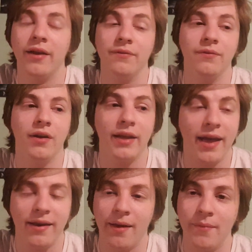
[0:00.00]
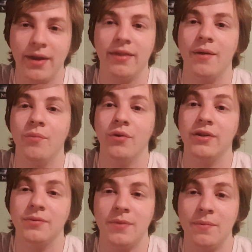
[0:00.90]
And again, I'm making that point
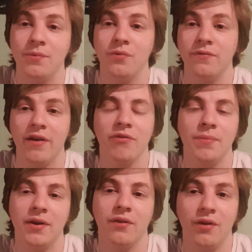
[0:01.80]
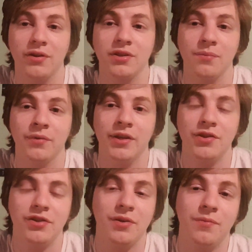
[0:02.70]
to people who've never been in a long-term
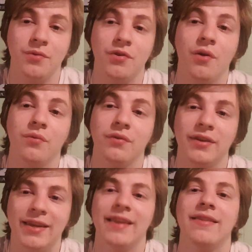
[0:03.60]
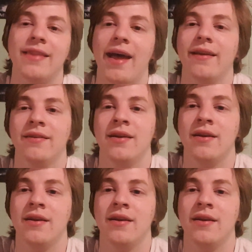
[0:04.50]
relationship. You don't get that.